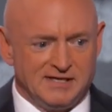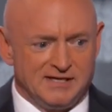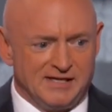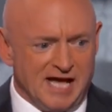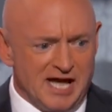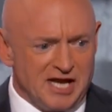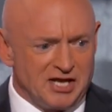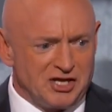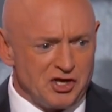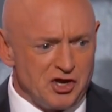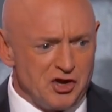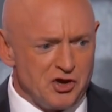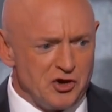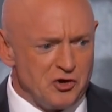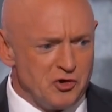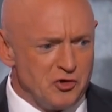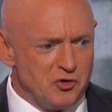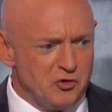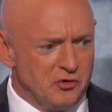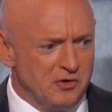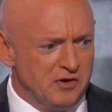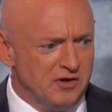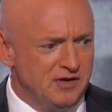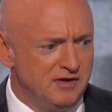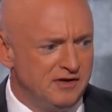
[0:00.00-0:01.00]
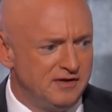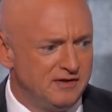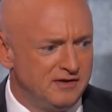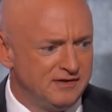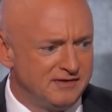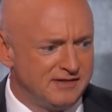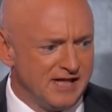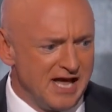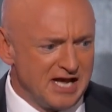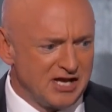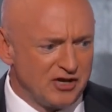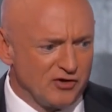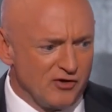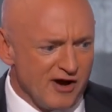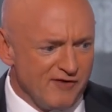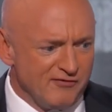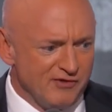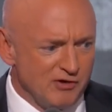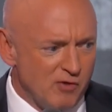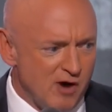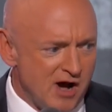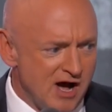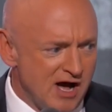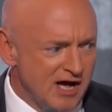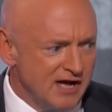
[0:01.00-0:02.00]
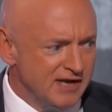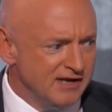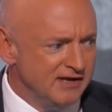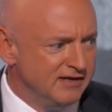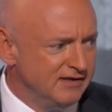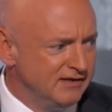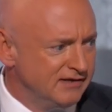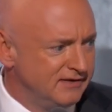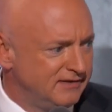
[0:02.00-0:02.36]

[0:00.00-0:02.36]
Thank you. Thank you, everyone.